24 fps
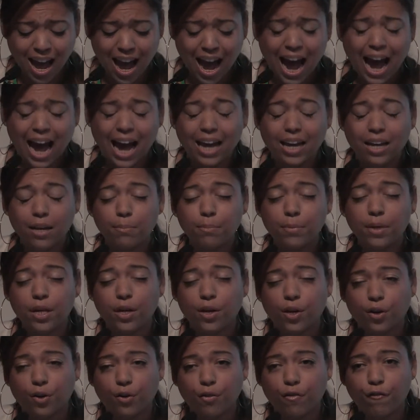I am
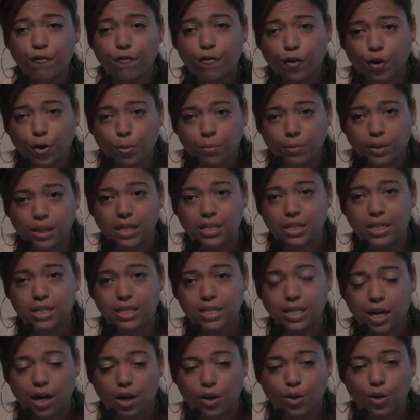here firmly to
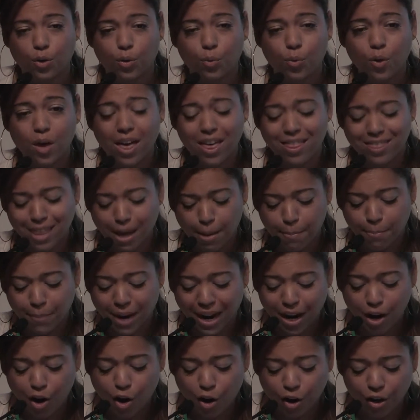tell you that my
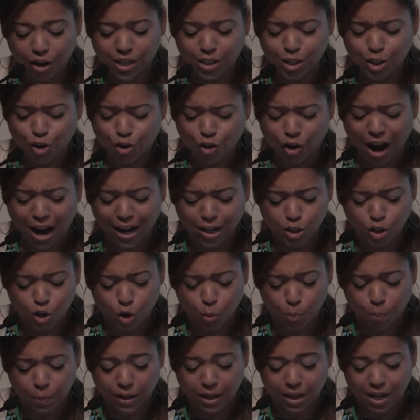heart is cracked
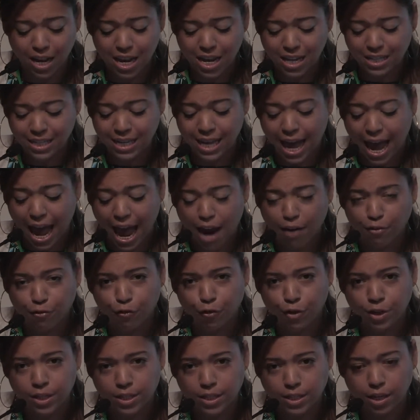open to
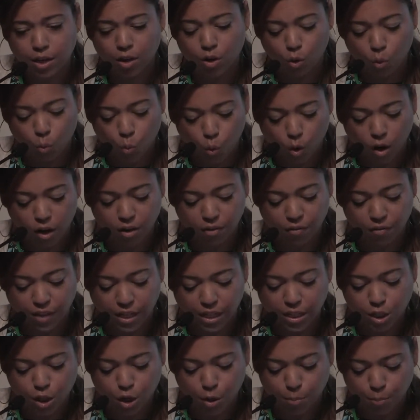every single one of
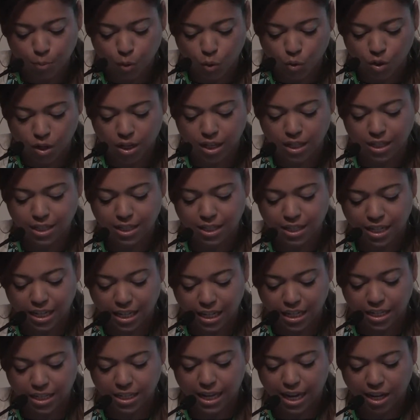these communities'
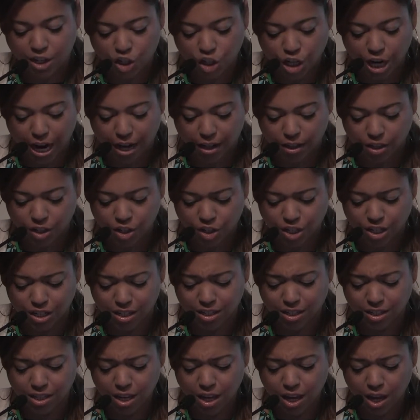needs and
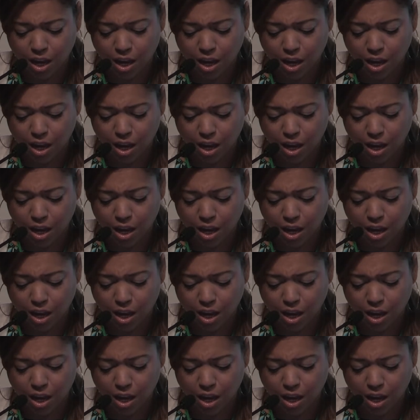challenges.